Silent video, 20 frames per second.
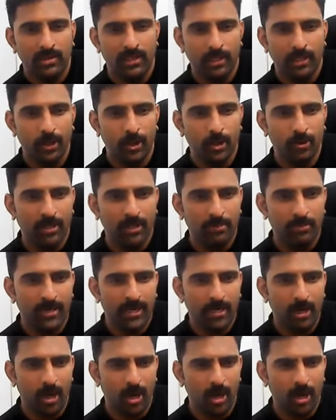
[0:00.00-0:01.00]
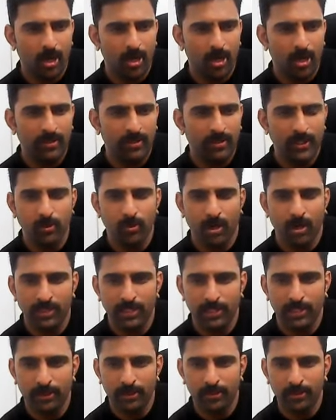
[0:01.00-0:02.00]
the human brain always
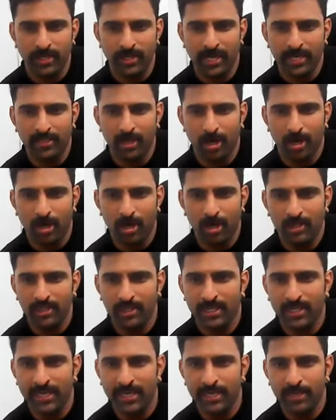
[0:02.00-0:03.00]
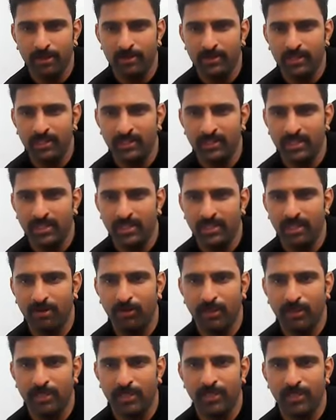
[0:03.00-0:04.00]
wanted to gather all the negative things and they
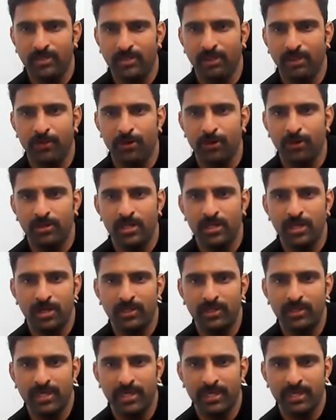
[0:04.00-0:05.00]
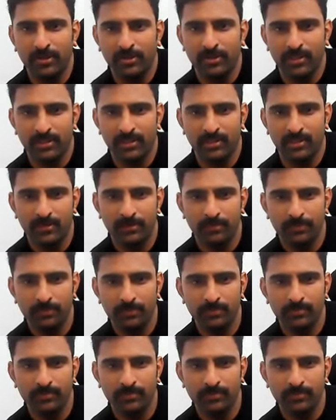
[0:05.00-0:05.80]
wanted to suffer only on the negative things